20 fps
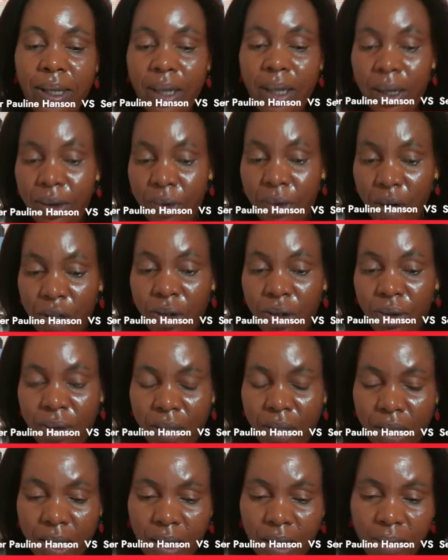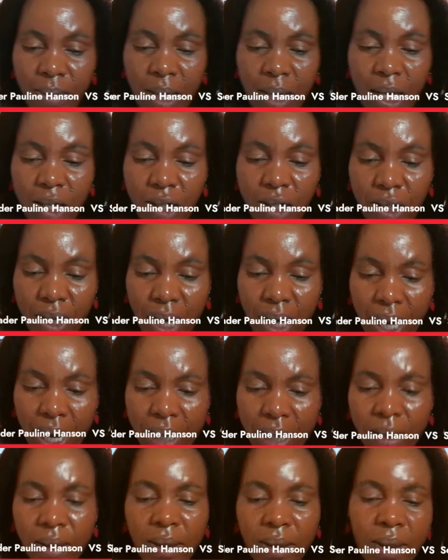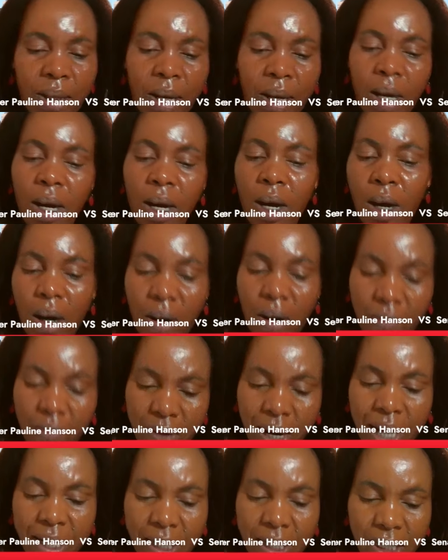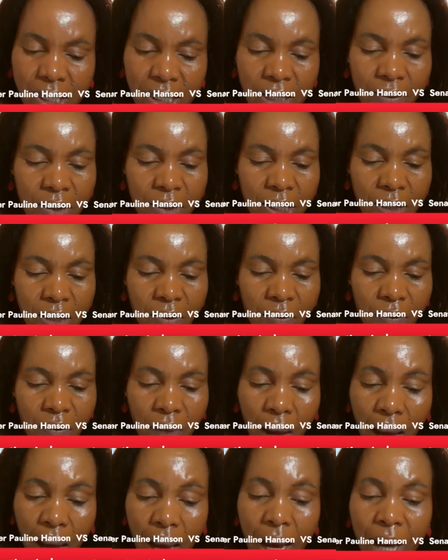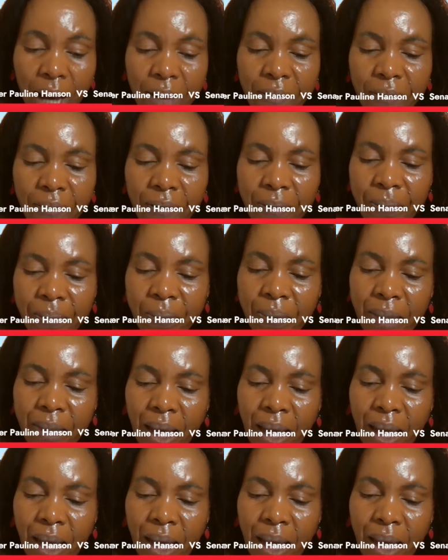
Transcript: the Racial Discrimination Act of 1975.